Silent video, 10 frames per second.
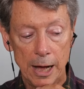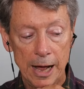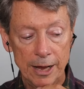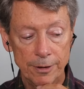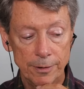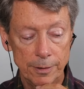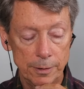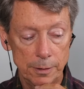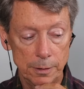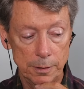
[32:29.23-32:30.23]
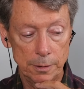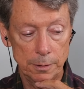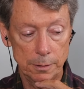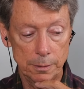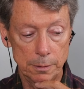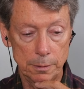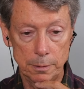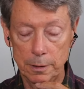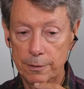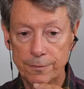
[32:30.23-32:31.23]

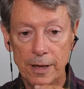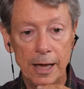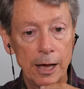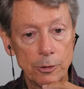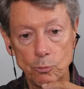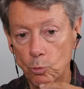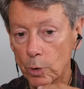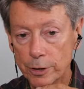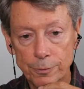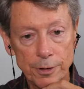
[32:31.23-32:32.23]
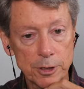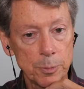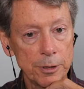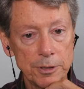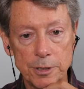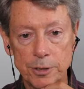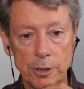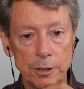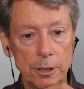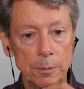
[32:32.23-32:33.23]
I have had wonderful
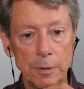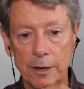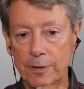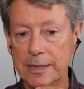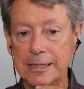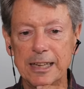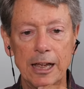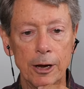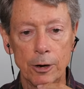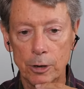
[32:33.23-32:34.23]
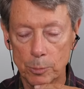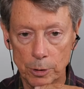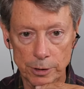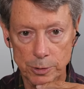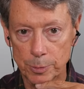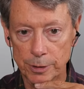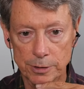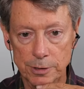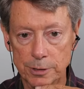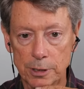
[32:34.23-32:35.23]
experiences on them. I've had terrible
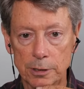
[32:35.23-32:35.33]
experiences